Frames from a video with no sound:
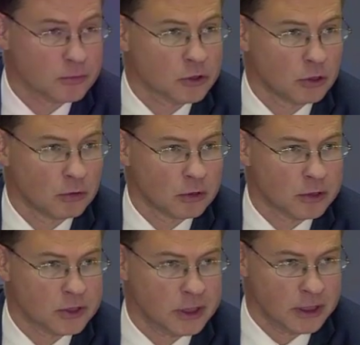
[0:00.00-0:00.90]
So
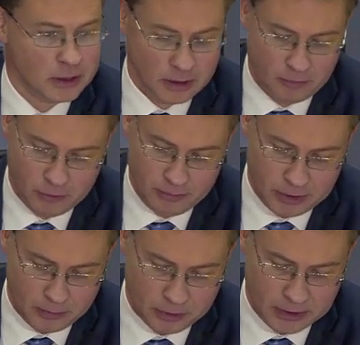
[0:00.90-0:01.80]
there will be
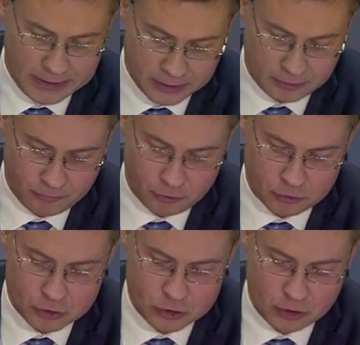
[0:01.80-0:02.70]
a greater
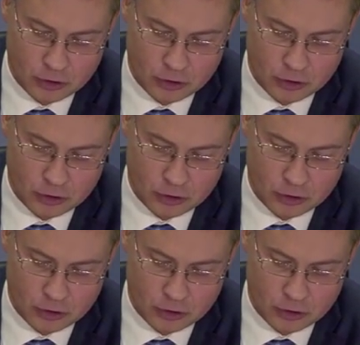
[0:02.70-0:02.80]
focus